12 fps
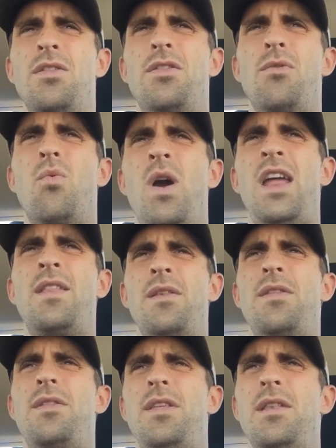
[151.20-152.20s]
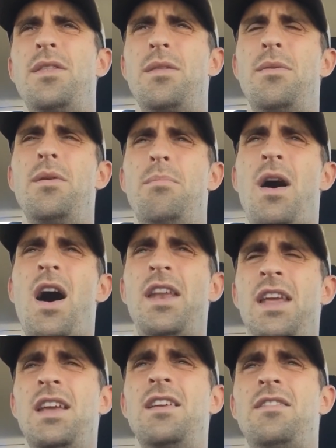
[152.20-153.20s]
the way that the
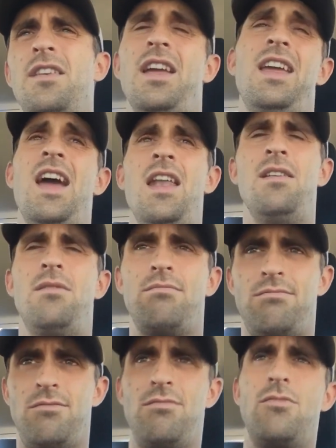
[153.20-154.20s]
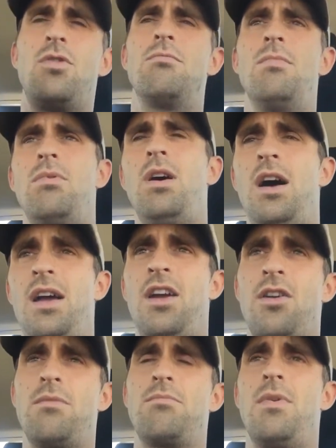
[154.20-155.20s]
body is, again,
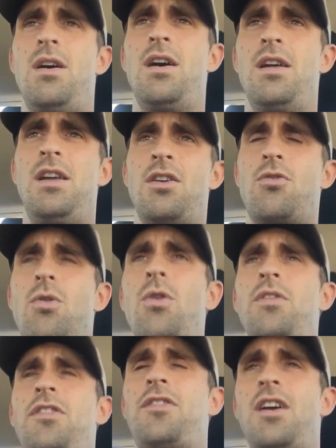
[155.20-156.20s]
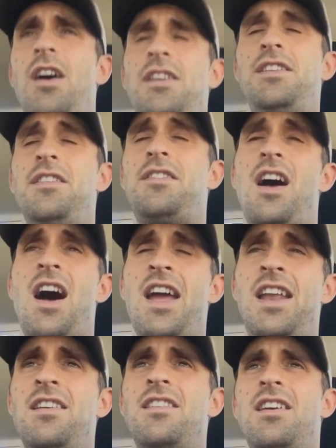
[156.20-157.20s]
air quotes,
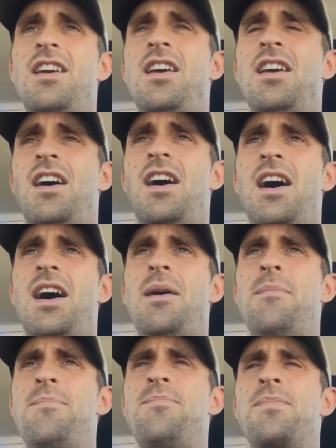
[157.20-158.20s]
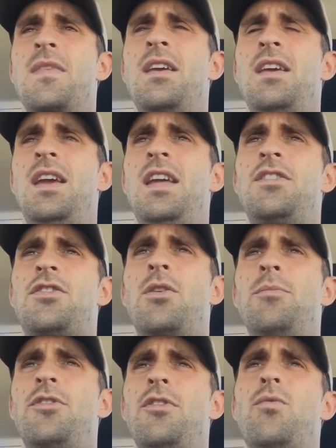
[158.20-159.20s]
designed in
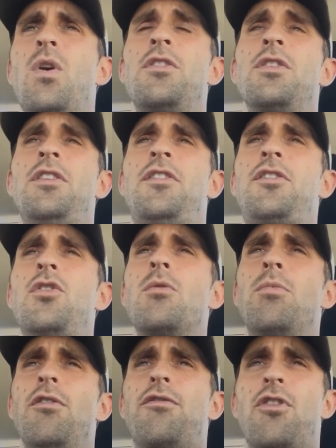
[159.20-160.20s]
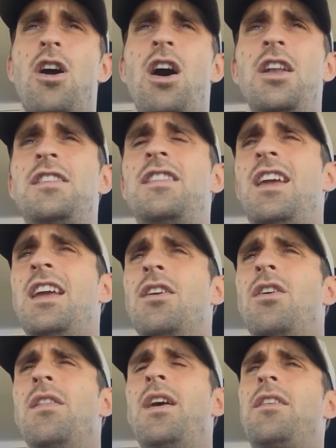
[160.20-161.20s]
terms of whether it's suitable for hunting and
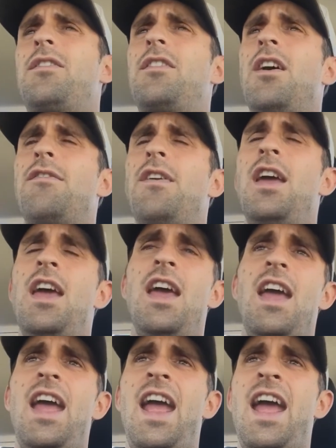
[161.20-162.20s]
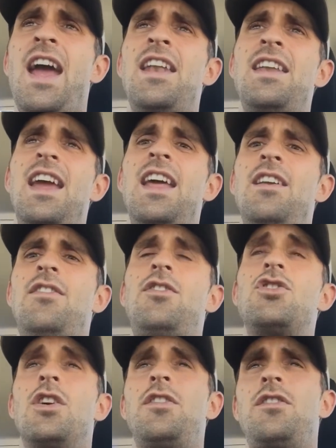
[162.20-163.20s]
all that stuff. And it is
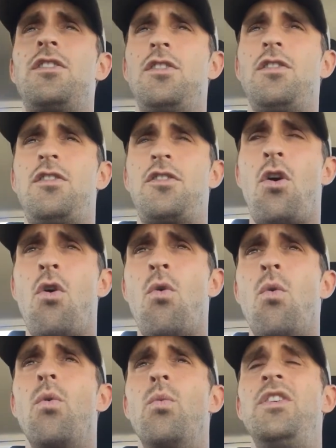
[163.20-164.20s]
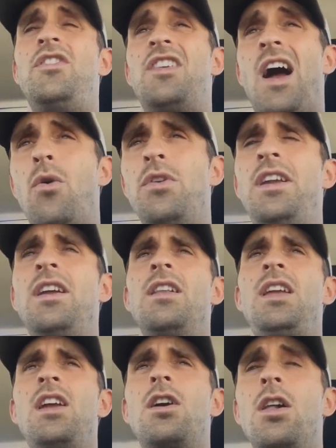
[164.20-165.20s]
just so
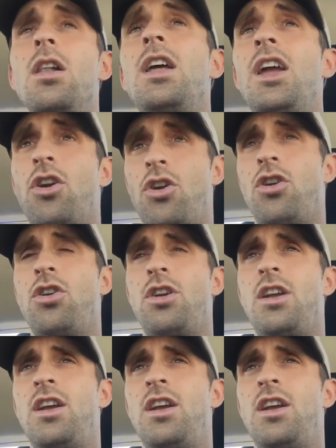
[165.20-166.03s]
resoundingly clear